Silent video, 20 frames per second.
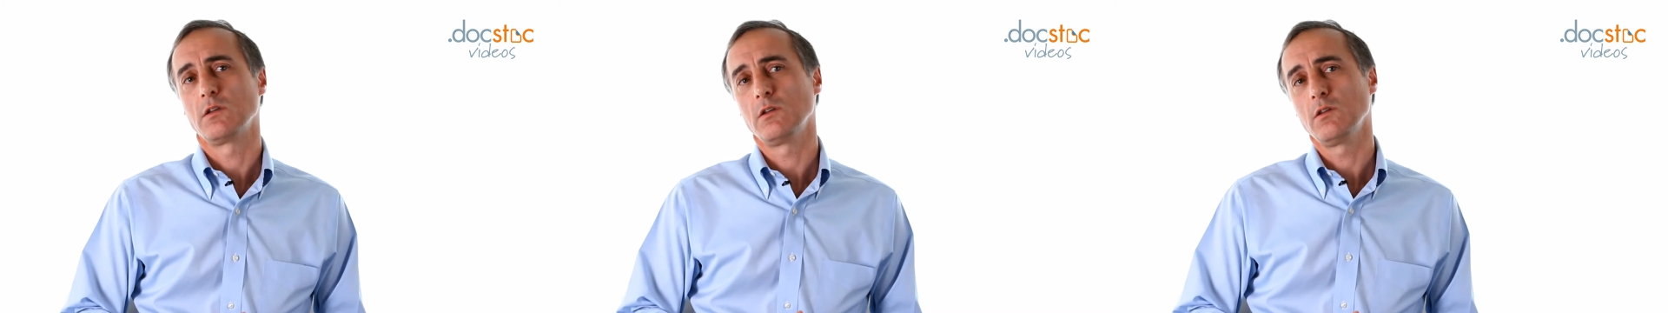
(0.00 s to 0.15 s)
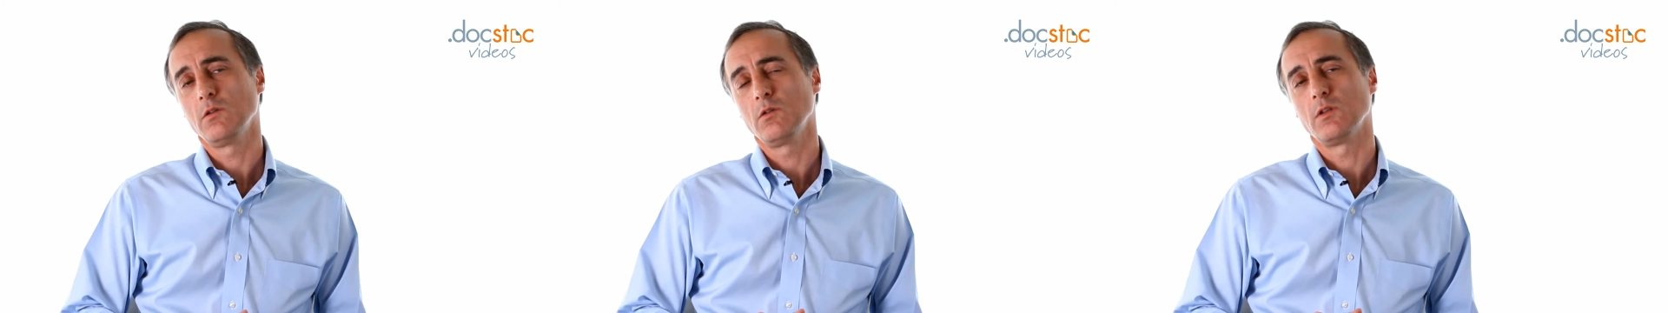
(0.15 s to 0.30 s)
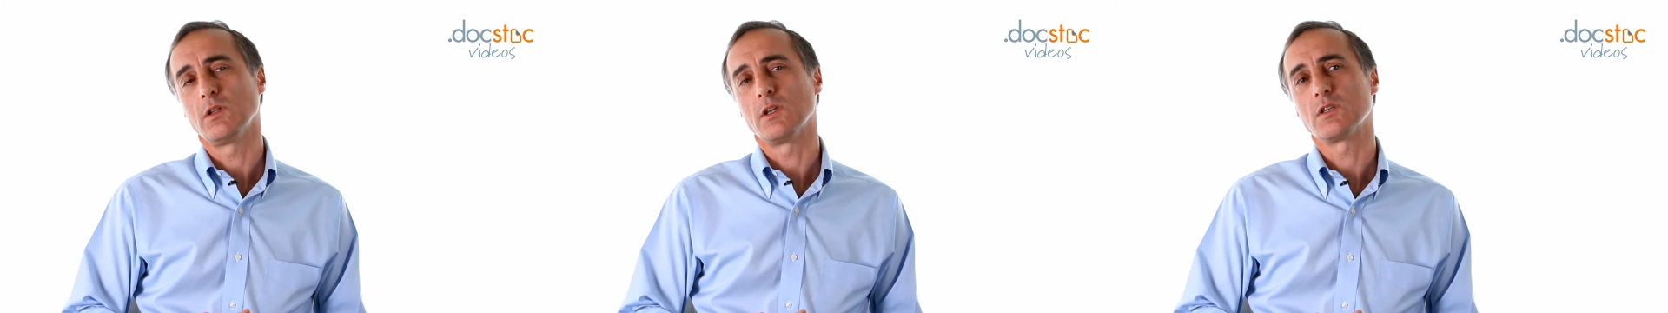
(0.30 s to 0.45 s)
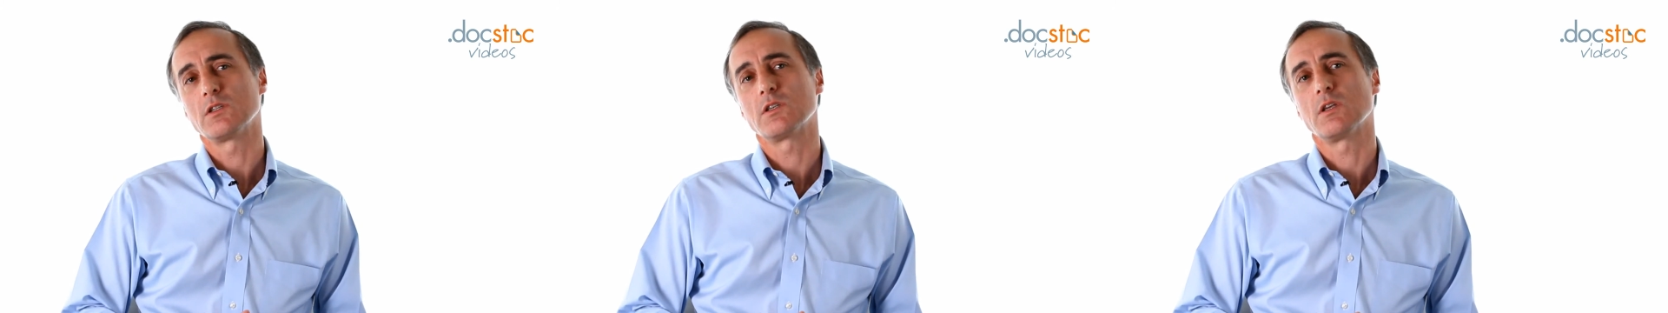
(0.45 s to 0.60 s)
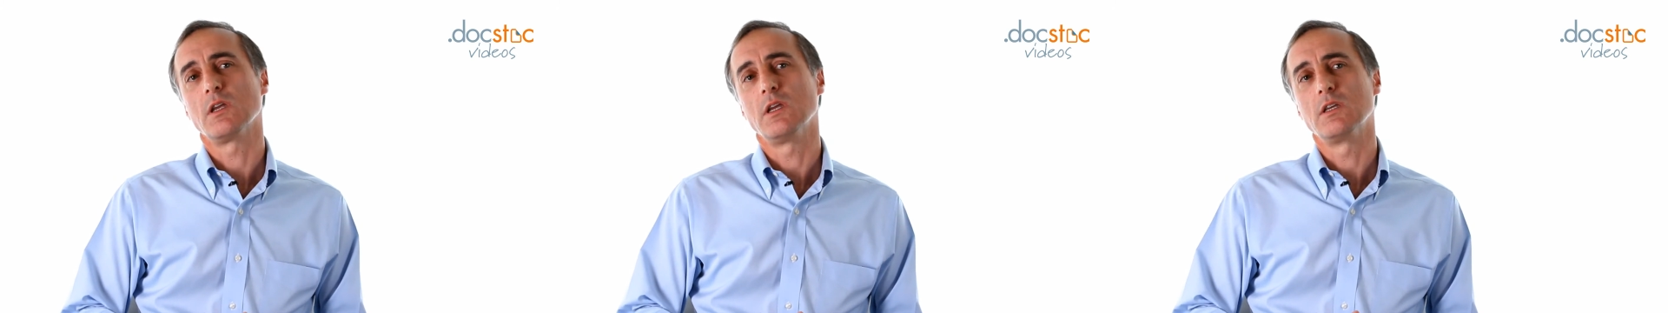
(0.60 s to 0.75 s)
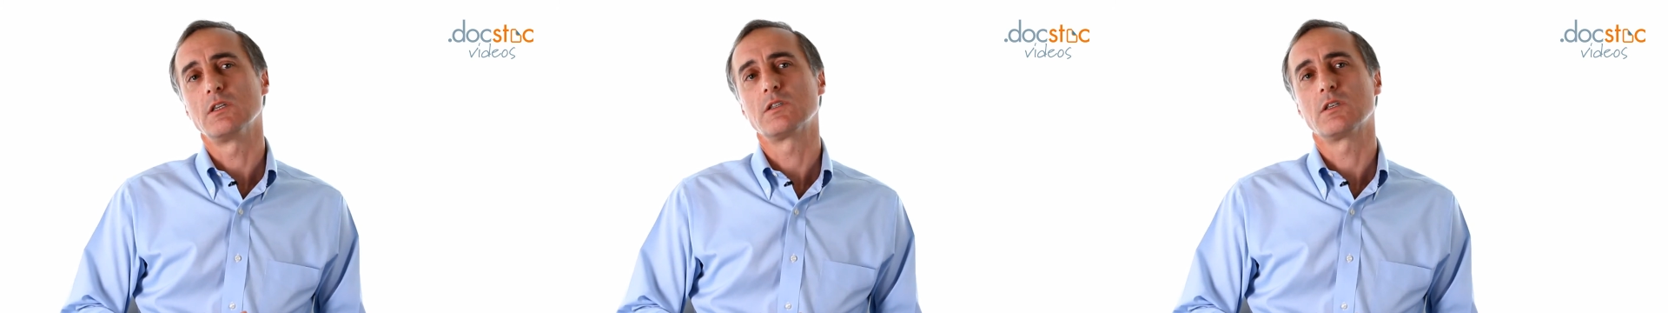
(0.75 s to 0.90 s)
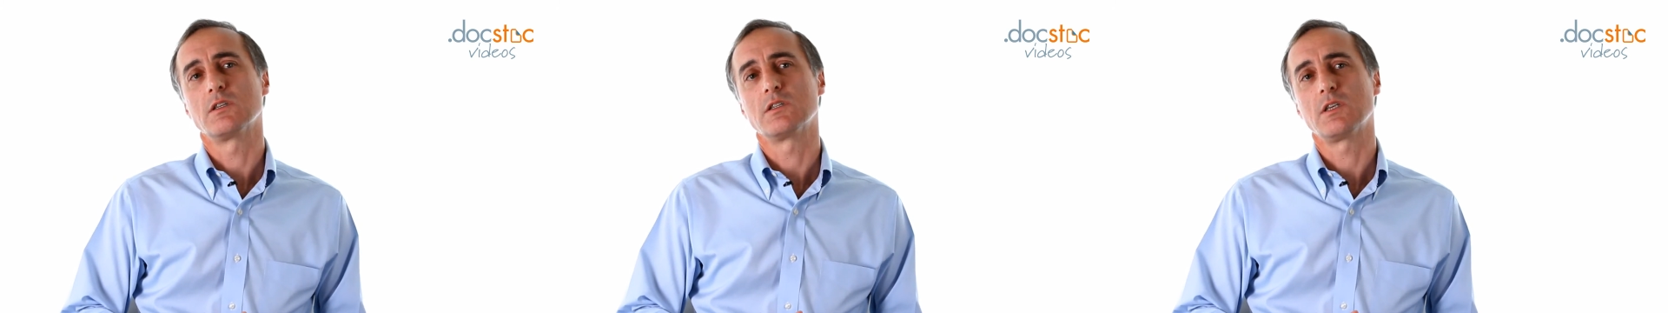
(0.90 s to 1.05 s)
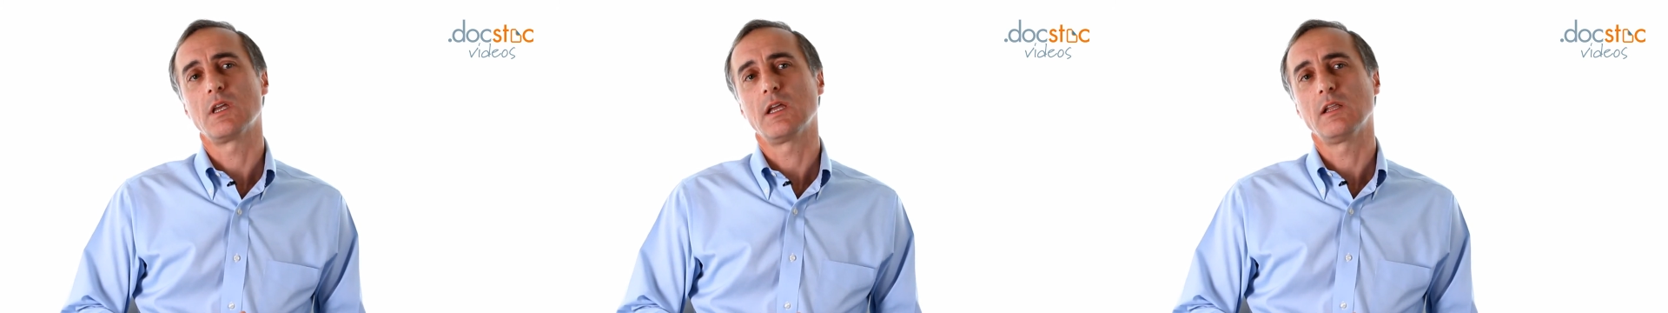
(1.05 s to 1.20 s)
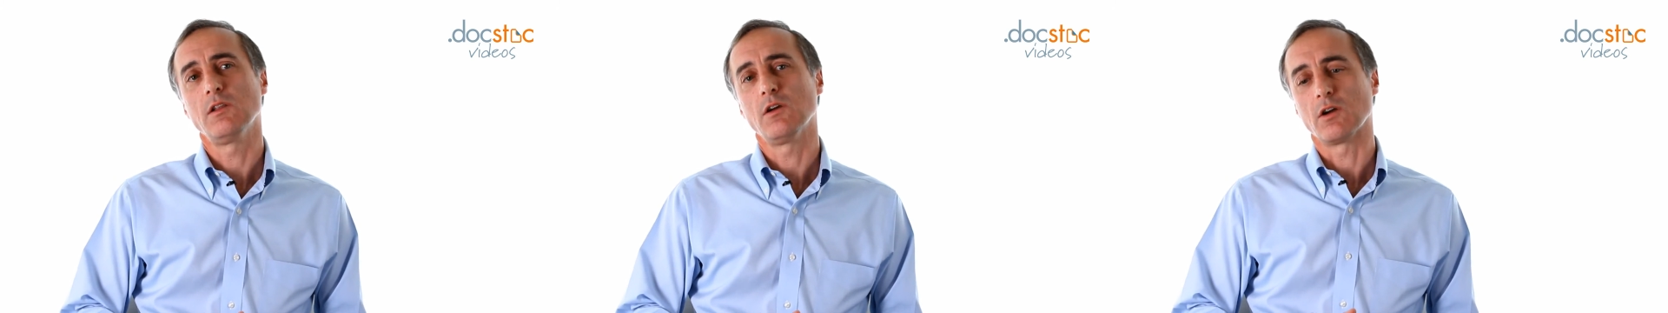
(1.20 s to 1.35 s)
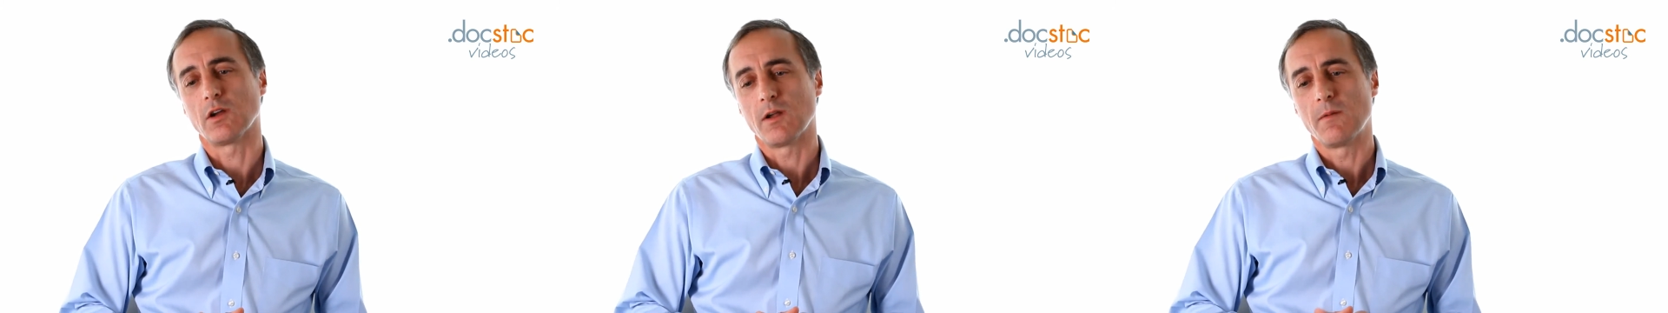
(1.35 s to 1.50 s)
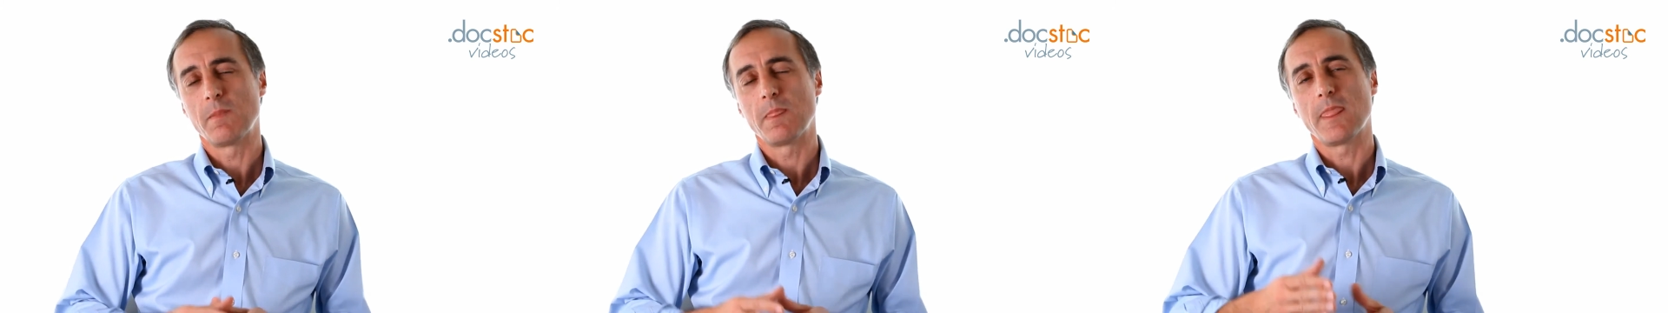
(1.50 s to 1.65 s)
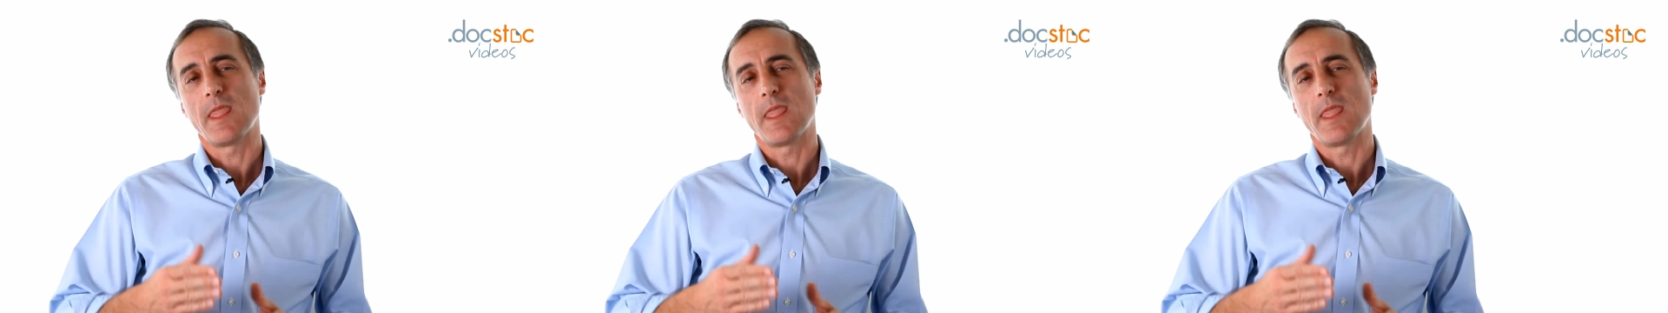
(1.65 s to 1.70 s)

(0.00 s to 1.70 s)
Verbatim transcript: do this is to say, look,